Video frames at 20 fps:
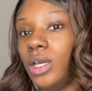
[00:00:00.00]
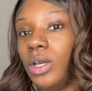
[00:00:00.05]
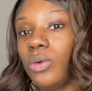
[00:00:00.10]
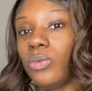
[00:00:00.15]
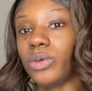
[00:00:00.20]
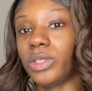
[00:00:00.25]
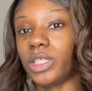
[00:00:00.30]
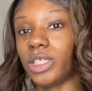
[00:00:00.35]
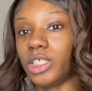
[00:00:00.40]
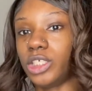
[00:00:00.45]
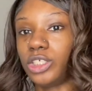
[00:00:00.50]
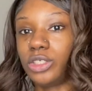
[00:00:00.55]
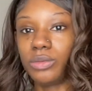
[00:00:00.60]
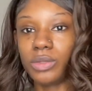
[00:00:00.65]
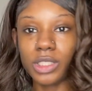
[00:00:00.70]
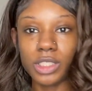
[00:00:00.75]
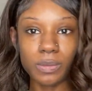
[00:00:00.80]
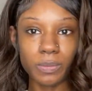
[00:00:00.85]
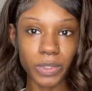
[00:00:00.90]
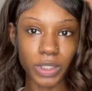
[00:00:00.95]
what the issue
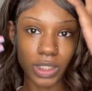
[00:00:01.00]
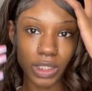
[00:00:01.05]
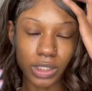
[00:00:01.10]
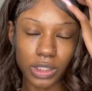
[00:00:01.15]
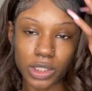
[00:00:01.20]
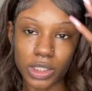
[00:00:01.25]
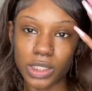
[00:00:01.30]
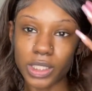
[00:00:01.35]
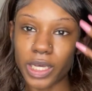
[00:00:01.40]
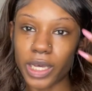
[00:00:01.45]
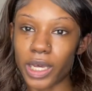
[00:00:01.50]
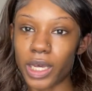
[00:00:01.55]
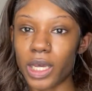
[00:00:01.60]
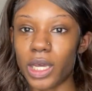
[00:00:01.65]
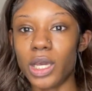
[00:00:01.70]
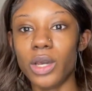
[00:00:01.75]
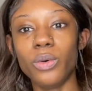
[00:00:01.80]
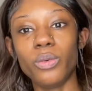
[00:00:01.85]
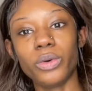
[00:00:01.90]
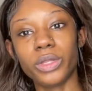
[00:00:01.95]
is, but this is
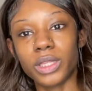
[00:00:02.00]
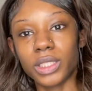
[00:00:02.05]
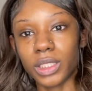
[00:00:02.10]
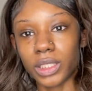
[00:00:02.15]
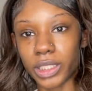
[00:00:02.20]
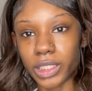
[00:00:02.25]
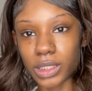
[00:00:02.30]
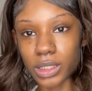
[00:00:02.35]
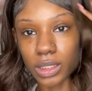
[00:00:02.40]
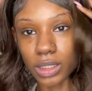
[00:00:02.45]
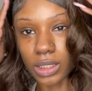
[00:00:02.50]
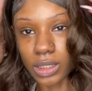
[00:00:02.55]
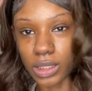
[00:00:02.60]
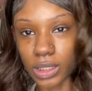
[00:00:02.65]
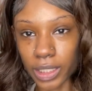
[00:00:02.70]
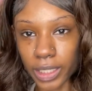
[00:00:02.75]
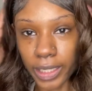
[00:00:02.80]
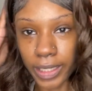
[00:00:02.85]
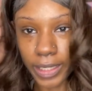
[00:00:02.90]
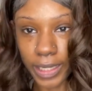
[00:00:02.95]
what the lace looks
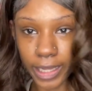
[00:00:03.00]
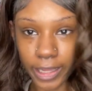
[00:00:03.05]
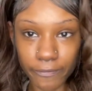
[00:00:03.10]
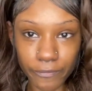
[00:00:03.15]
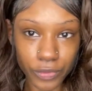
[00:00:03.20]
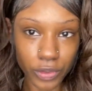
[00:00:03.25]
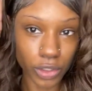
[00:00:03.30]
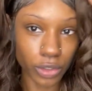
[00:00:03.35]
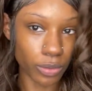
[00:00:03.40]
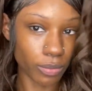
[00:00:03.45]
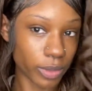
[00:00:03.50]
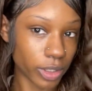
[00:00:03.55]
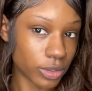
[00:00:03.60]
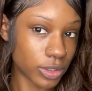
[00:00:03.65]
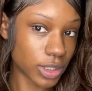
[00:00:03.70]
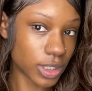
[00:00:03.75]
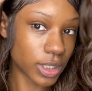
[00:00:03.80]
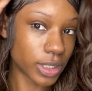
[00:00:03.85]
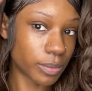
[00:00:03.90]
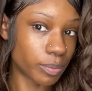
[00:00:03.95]
like after you melt
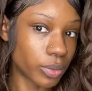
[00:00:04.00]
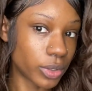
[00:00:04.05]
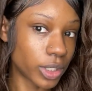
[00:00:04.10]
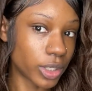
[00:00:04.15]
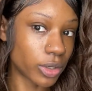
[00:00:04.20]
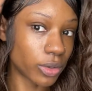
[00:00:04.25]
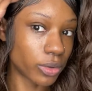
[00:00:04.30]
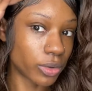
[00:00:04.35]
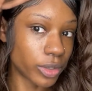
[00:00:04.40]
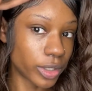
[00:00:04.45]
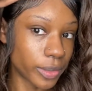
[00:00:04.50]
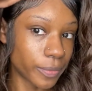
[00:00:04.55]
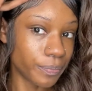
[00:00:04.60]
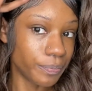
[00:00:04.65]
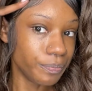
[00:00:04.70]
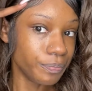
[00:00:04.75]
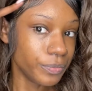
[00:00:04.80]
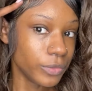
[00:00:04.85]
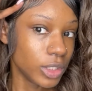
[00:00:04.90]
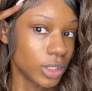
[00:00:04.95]
it and put it on
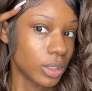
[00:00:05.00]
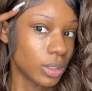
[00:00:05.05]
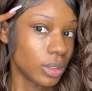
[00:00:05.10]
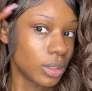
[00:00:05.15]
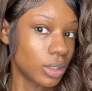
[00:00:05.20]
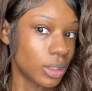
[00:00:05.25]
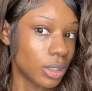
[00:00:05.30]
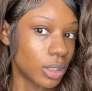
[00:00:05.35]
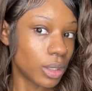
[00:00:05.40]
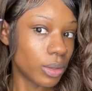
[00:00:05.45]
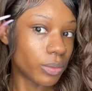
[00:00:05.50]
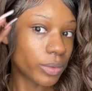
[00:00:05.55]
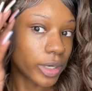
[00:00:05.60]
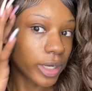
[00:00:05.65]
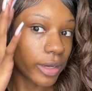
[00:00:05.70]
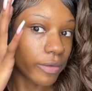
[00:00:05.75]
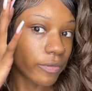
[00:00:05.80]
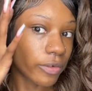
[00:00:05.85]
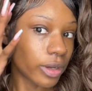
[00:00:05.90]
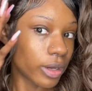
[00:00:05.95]
or
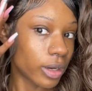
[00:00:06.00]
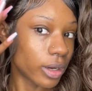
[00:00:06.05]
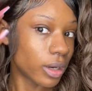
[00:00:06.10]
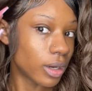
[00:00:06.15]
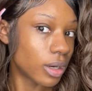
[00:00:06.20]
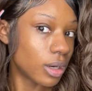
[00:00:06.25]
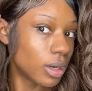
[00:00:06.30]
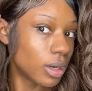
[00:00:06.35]
whatever.